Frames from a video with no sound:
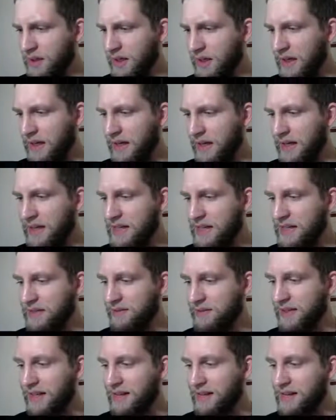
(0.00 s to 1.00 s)
I
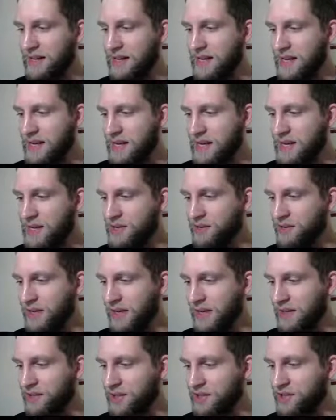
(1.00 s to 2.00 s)
knew it! You
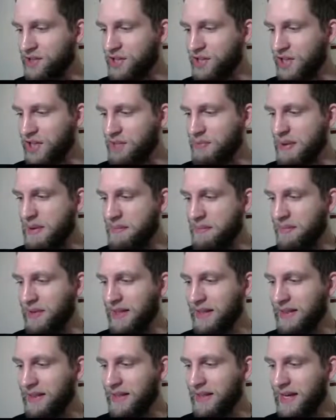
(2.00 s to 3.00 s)
can't just challenge people
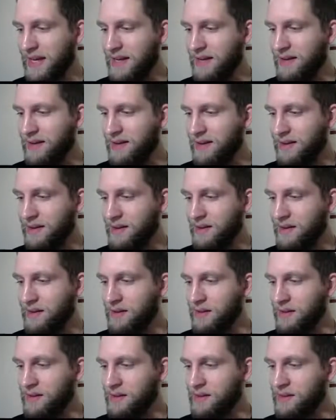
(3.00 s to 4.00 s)
like that.
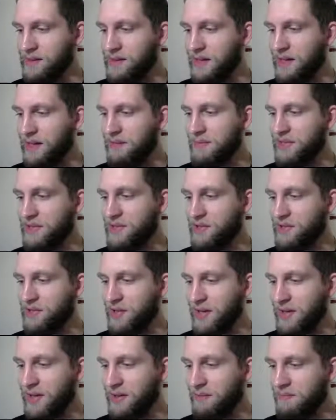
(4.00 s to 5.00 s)
Sorry, Mr.
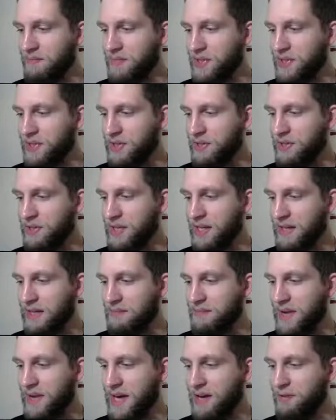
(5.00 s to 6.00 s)
Trainer, but do you think a
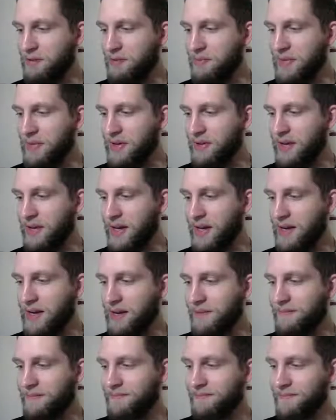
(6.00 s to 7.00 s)
battle would be
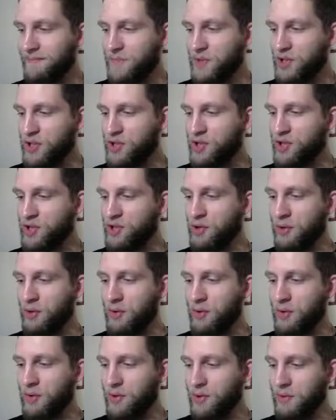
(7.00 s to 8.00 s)
okay?
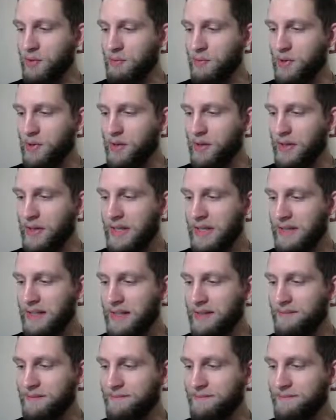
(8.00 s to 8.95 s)
Sure, we're all healed up.